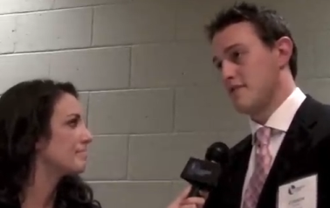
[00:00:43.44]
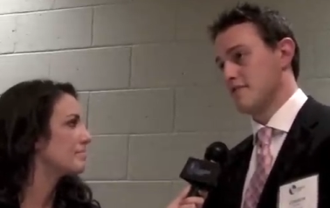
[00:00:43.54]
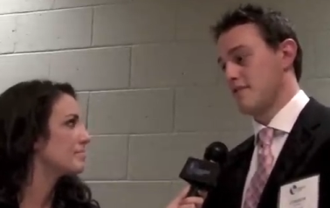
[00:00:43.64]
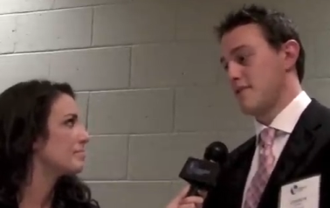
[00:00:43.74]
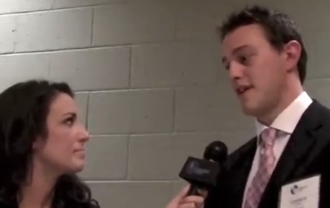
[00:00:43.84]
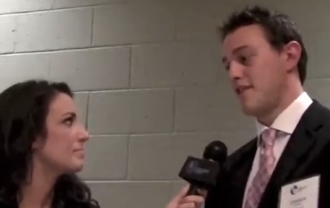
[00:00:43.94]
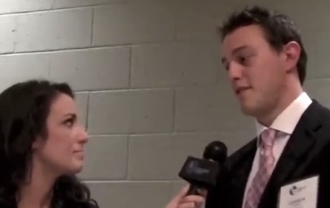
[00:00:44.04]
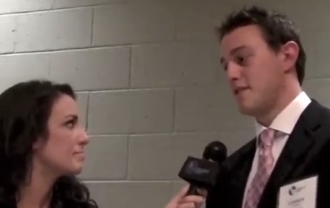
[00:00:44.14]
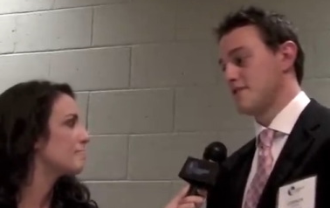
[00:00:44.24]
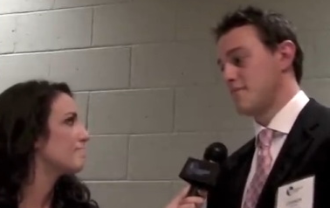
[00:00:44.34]
Speaker 1: goes a little bit
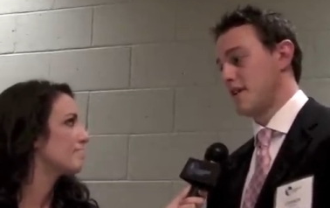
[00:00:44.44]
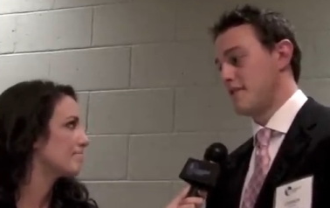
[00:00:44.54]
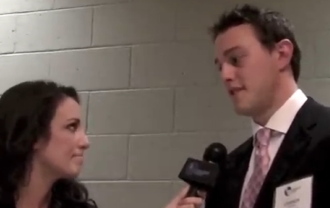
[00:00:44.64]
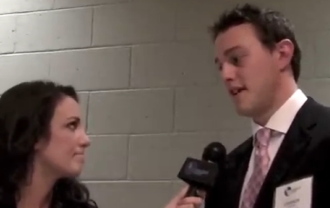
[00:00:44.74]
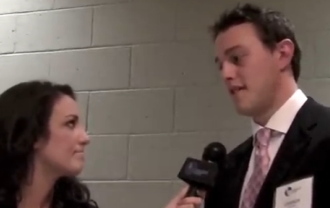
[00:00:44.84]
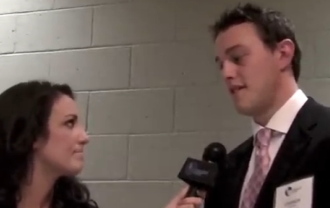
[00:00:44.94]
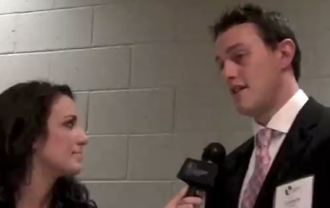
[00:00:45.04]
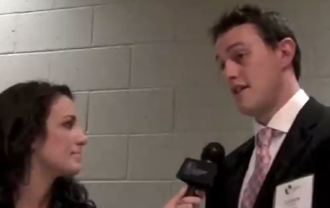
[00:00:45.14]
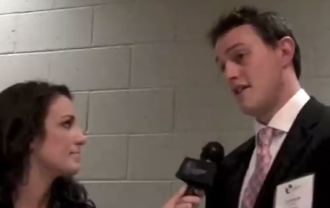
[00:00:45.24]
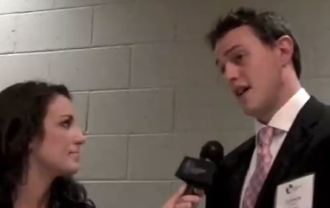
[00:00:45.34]
unnoticed, but uh,
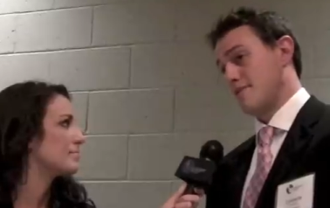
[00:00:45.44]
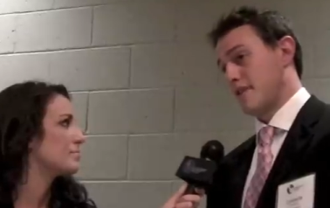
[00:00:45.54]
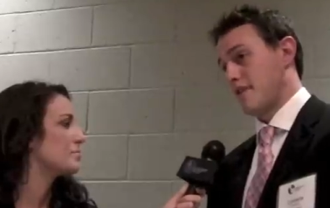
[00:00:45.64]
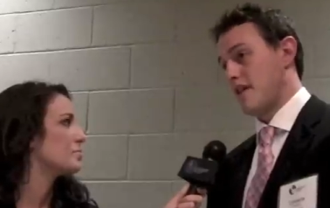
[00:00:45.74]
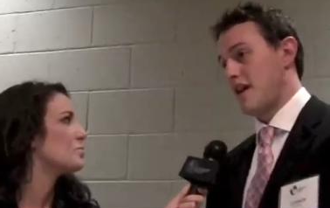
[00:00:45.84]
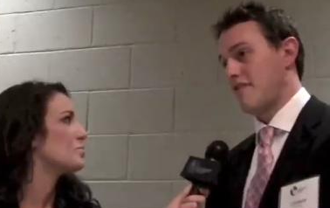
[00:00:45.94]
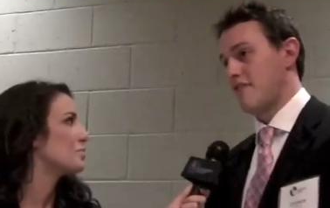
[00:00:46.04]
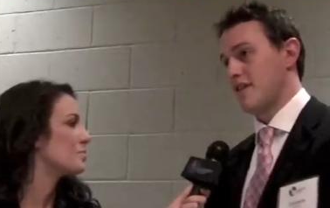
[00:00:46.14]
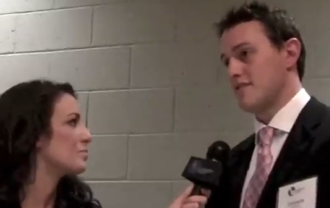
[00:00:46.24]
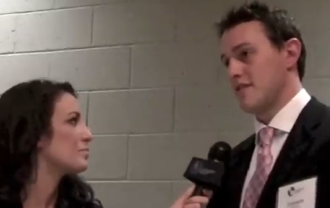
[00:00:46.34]
helped out a lot for
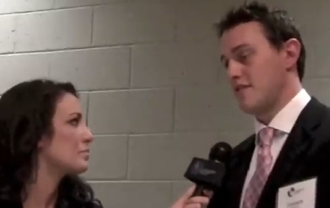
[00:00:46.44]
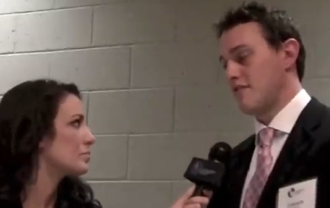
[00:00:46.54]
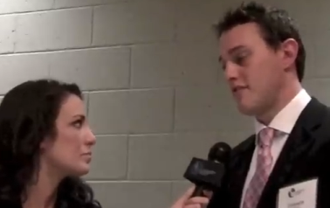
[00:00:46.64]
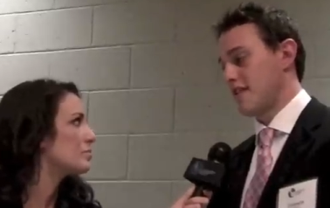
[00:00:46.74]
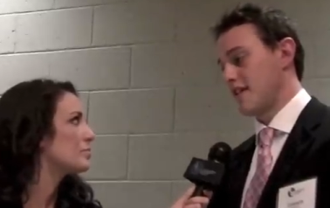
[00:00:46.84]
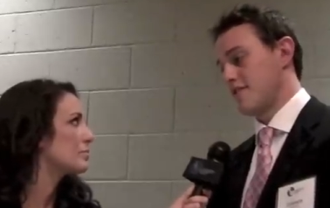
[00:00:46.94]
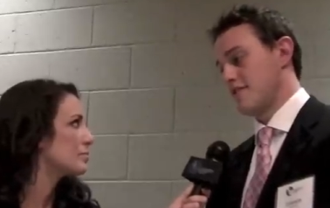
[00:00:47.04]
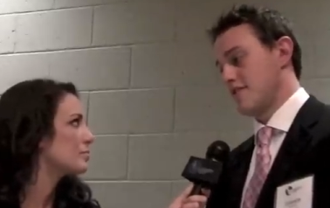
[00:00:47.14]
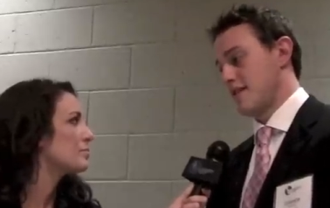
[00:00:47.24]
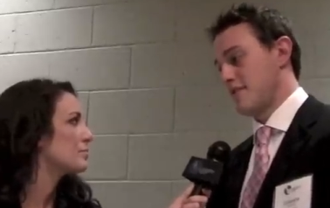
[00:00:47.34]
us, and hopefully they can do the
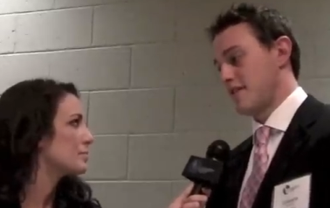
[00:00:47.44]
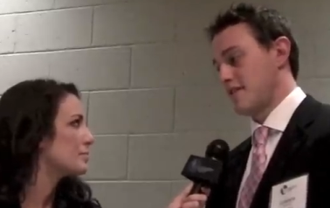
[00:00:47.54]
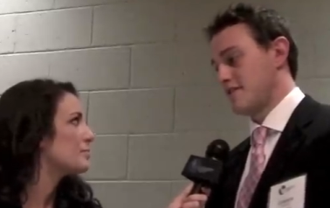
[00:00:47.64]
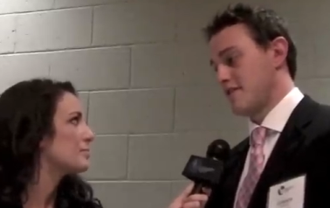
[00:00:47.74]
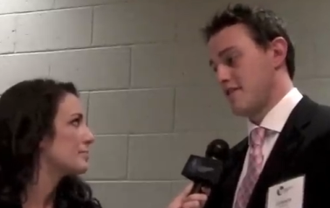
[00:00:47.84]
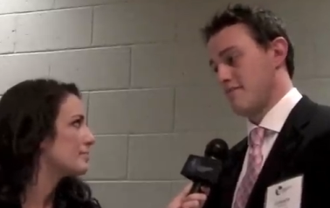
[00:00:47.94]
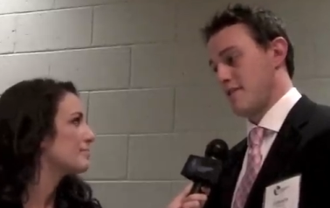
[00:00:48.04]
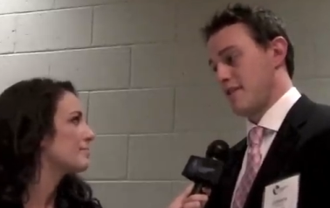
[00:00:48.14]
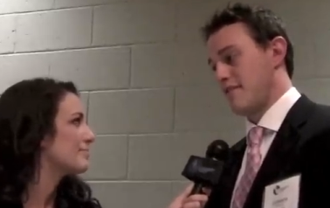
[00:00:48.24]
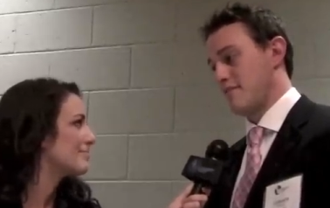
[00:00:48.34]
same thing this year and
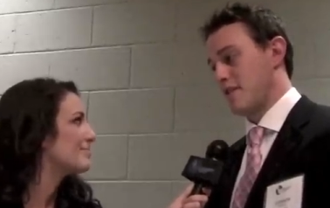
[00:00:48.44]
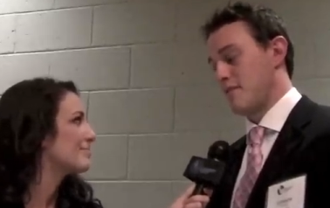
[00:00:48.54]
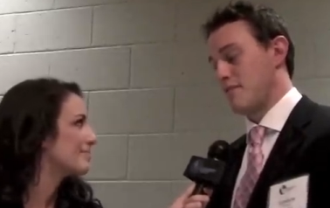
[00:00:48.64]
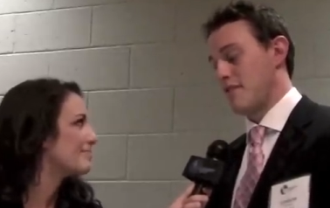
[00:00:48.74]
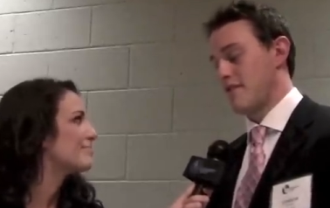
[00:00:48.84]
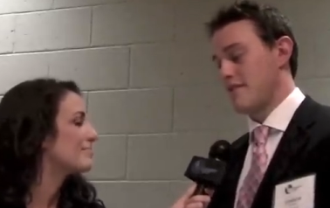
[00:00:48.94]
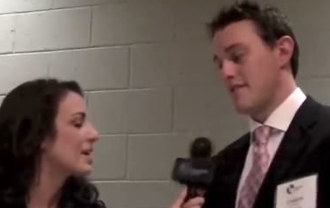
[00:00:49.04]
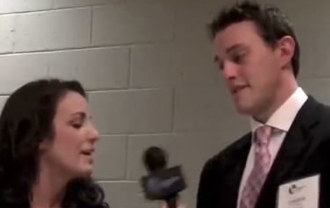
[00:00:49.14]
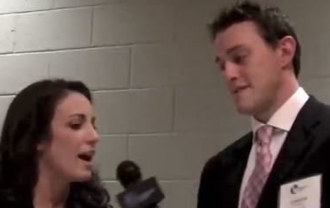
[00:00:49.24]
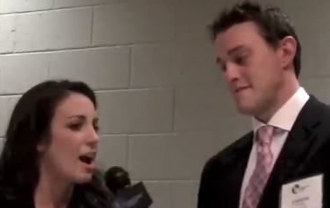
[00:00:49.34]
maybe even a little bit more.
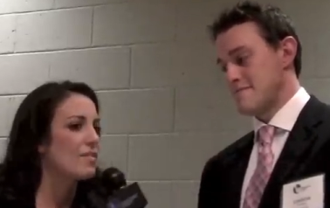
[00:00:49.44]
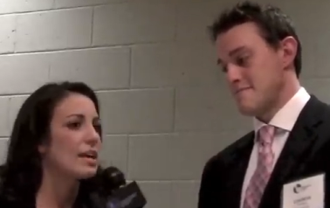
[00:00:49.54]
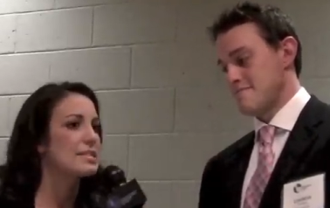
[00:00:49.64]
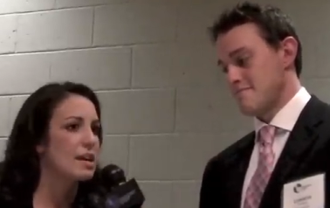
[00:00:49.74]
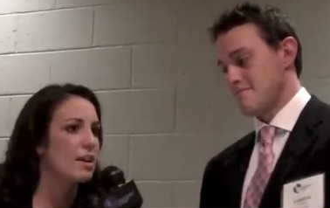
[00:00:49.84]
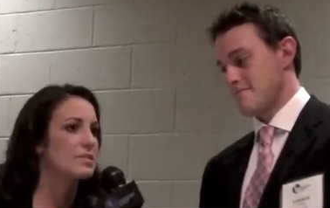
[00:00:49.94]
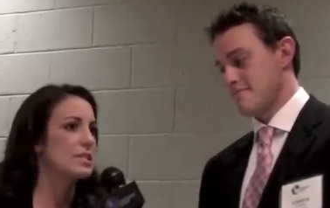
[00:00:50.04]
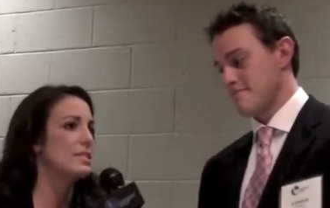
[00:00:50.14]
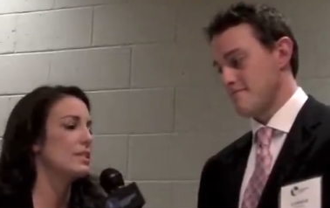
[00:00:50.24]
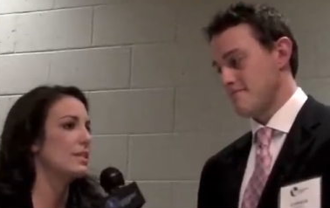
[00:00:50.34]
Speaker 2: Having a tough
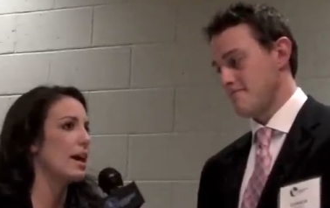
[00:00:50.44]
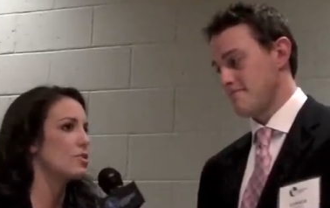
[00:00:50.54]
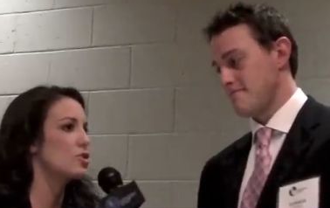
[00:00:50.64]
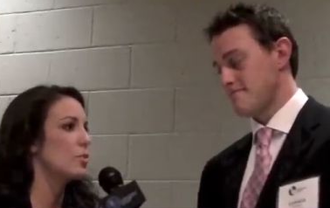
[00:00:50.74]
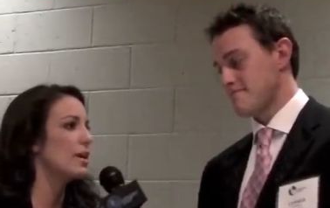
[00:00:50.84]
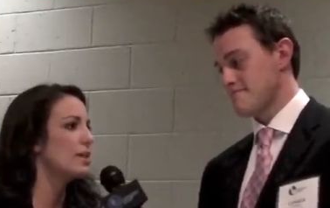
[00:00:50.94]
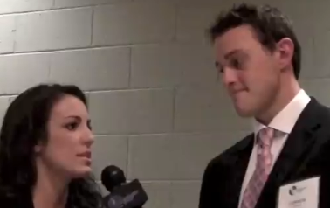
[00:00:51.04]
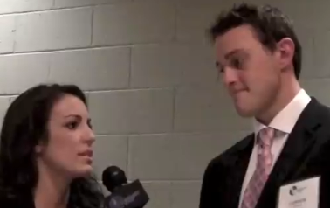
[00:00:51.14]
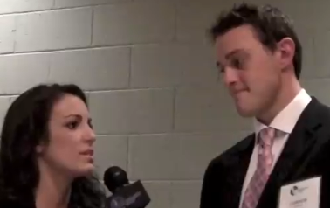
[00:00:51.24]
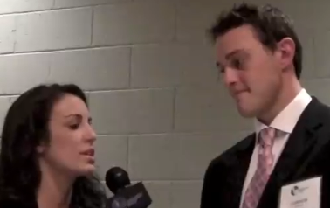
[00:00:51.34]
season last year, what kinds
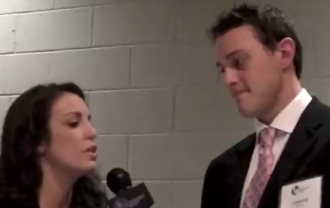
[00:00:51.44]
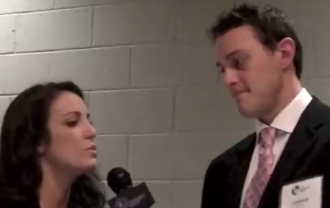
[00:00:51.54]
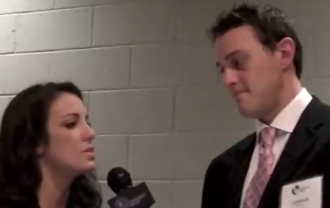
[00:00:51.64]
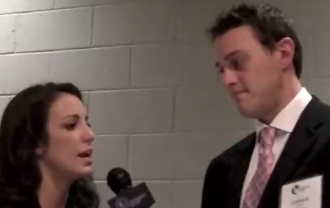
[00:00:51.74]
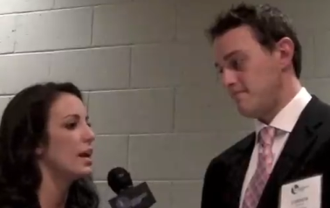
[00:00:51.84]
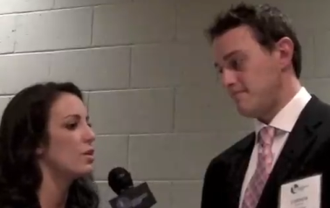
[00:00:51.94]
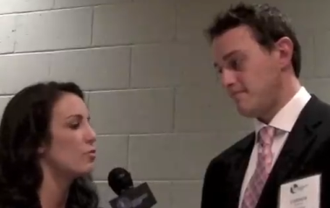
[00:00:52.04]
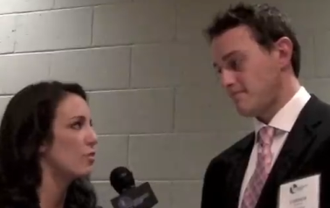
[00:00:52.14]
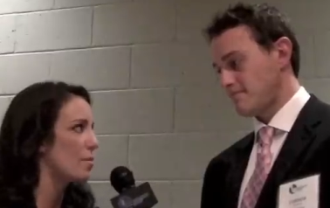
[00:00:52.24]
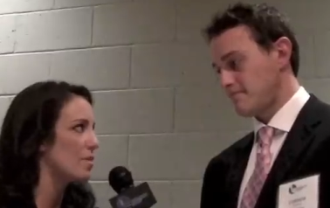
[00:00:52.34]
of things can you take
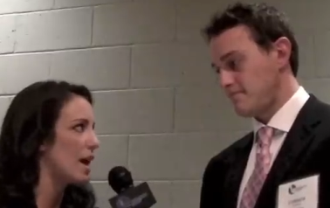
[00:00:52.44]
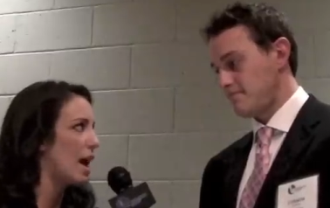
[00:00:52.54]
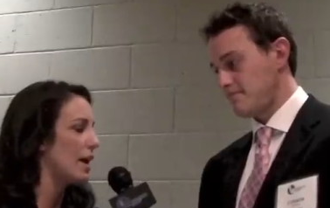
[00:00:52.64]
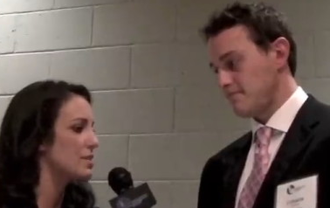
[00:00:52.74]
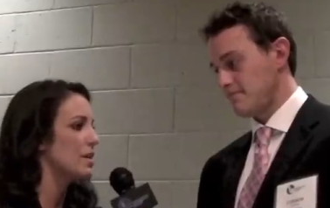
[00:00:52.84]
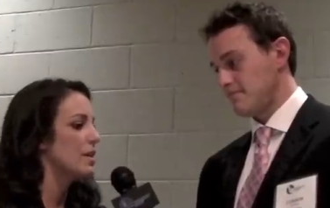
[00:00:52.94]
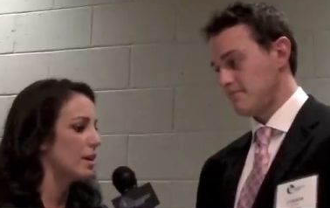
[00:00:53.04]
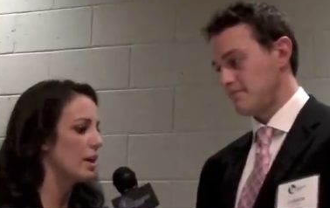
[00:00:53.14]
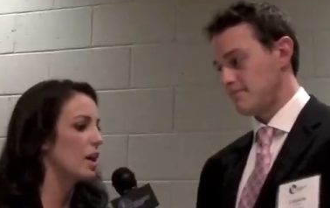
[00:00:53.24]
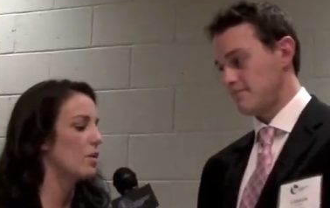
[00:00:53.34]
from that
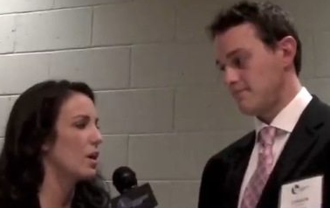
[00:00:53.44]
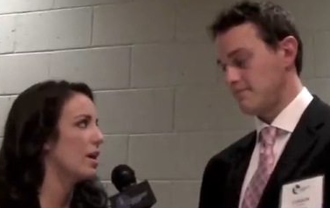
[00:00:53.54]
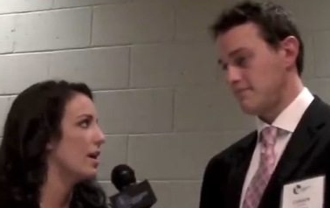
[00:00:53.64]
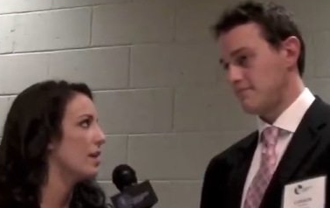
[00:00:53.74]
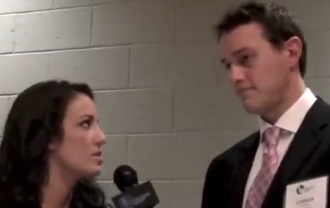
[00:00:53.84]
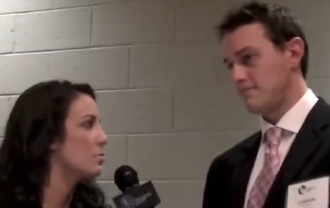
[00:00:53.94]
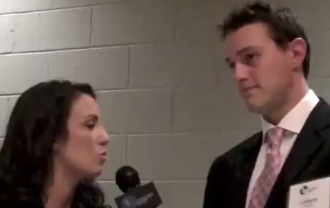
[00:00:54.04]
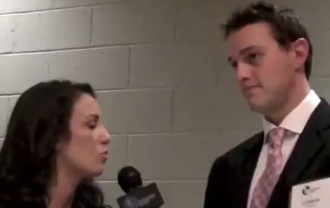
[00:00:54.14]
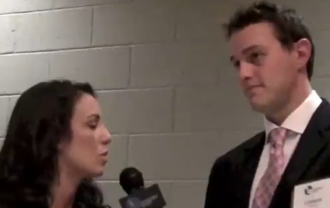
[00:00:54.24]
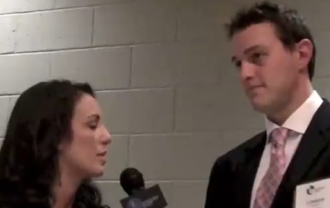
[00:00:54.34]
and carry uh, to
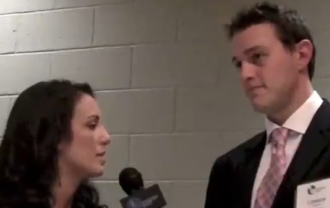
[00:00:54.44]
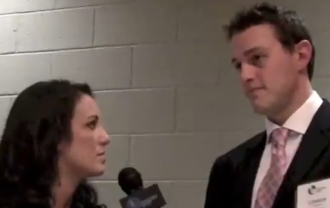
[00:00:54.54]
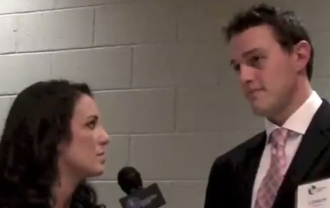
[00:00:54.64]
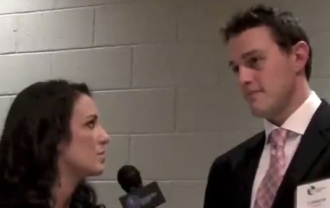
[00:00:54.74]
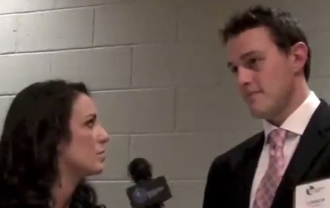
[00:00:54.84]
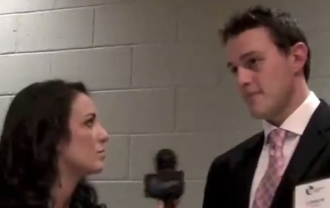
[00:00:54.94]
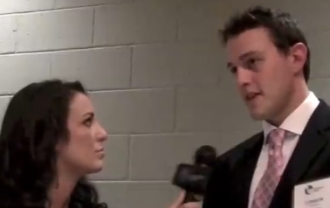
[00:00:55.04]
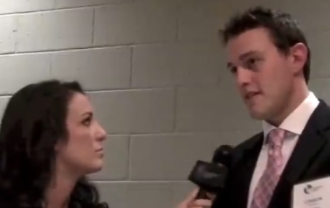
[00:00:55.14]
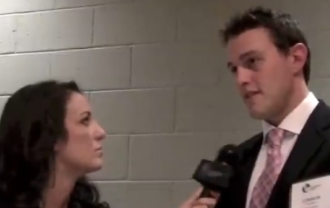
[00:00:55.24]
move forward this season?